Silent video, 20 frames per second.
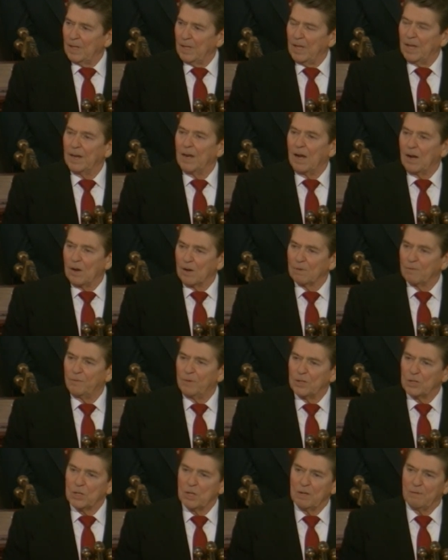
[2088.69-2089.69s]
And our
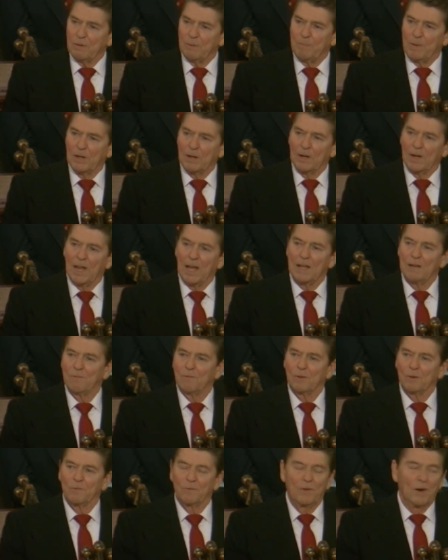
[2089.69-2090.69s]
vision of a better life
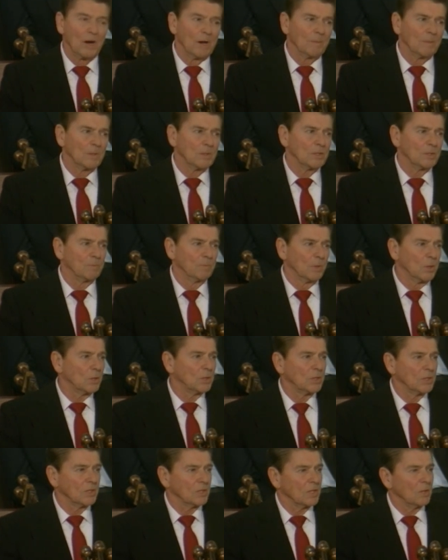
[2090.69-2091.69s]
for farmers,
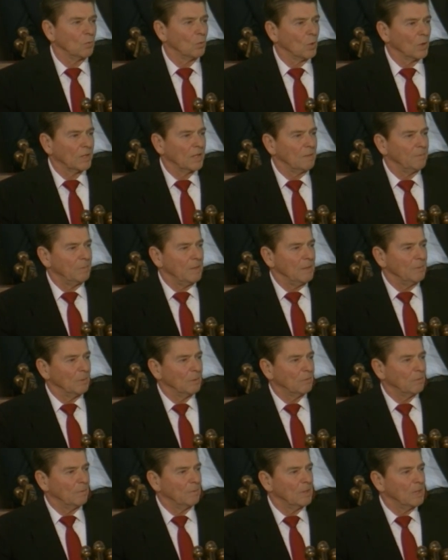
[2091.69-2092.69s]
merchants, and working
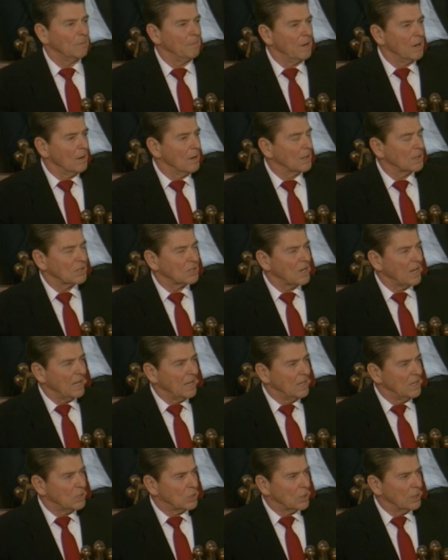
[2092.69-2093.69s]
people from the Americas
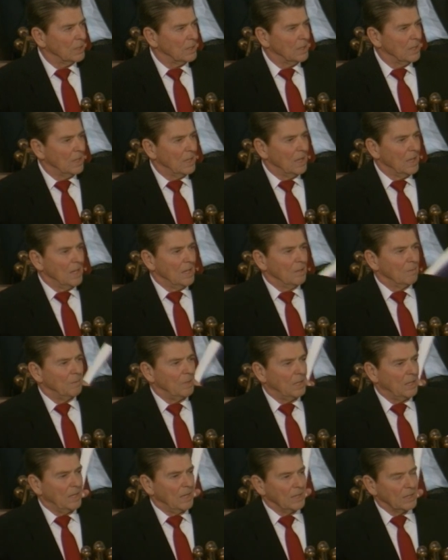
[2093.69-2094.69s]
to Asia
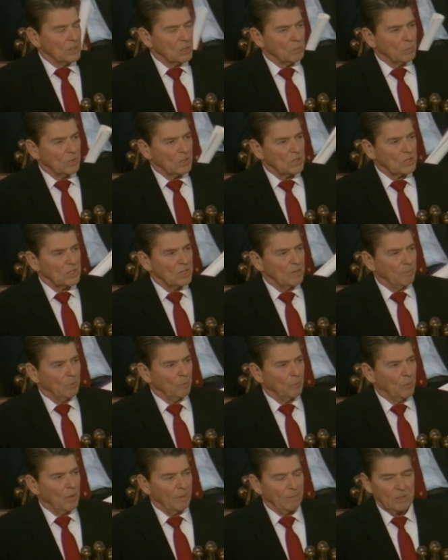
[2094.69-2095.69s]
begins with a
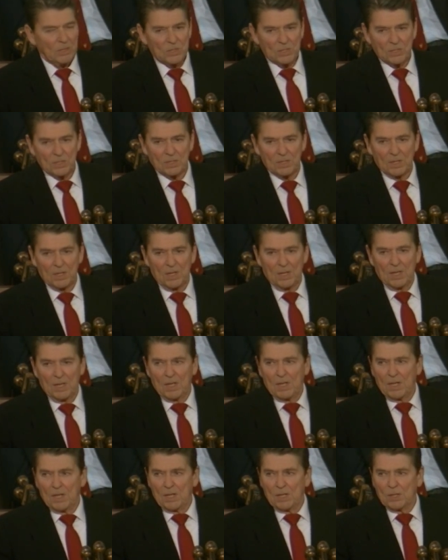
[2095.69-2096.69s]
simple premise
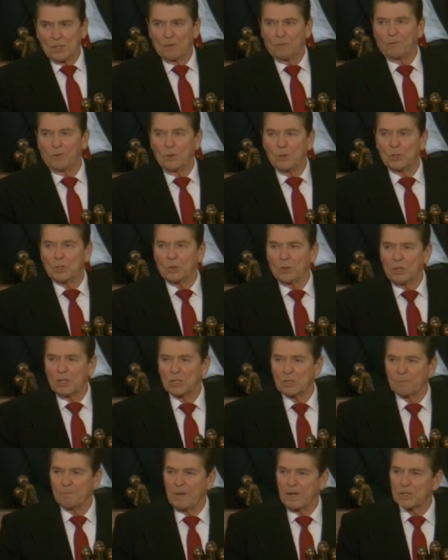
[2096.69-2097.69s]
the future
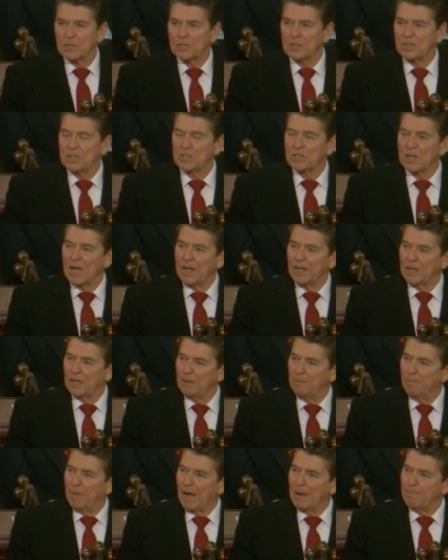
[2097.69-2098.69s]
is best
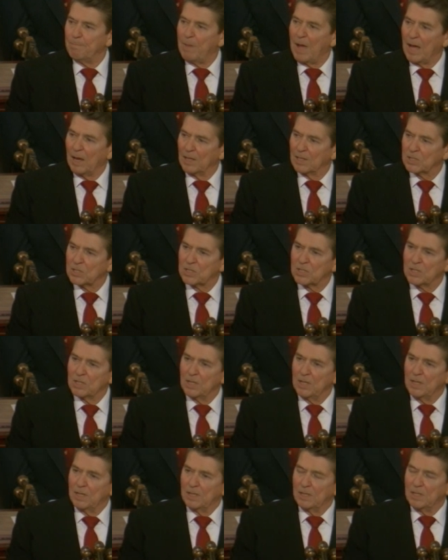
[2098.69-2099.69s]
decided by ballots,
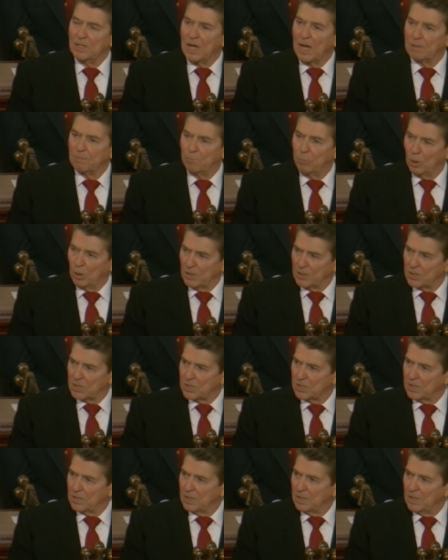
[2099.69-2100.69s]
not
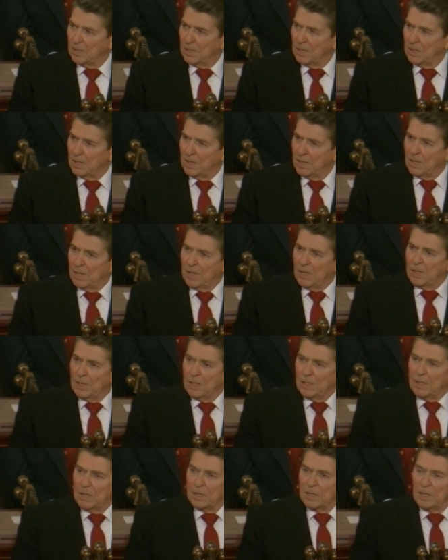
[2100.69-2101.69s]
bullets.
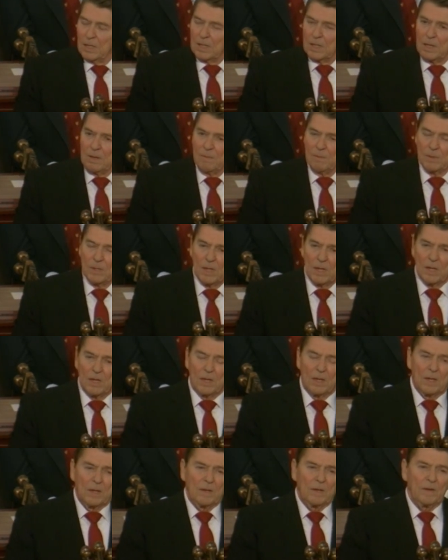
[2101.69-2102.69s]
Mm.